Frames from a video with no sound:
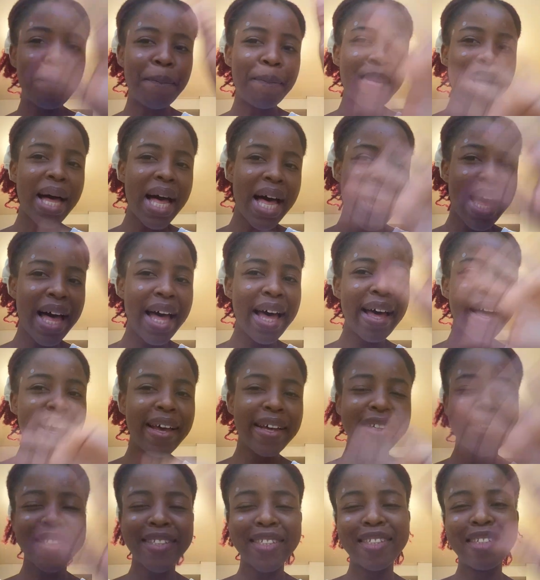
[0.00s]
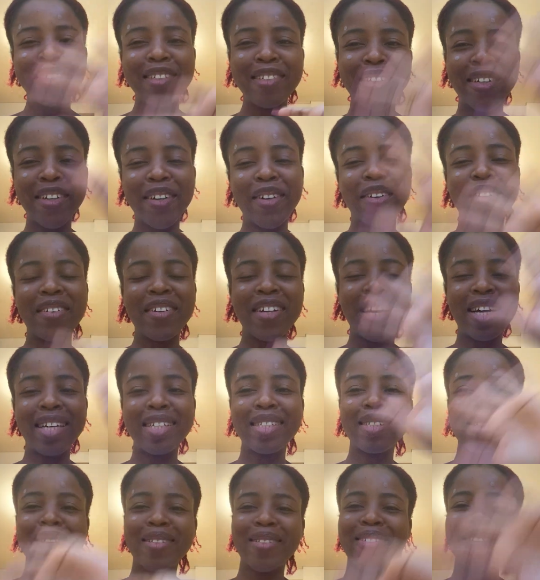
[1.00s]
Bye. See you in Korea
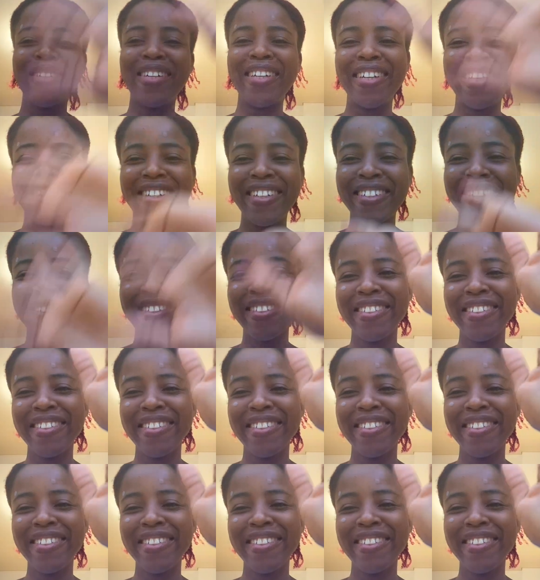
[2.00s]
soon.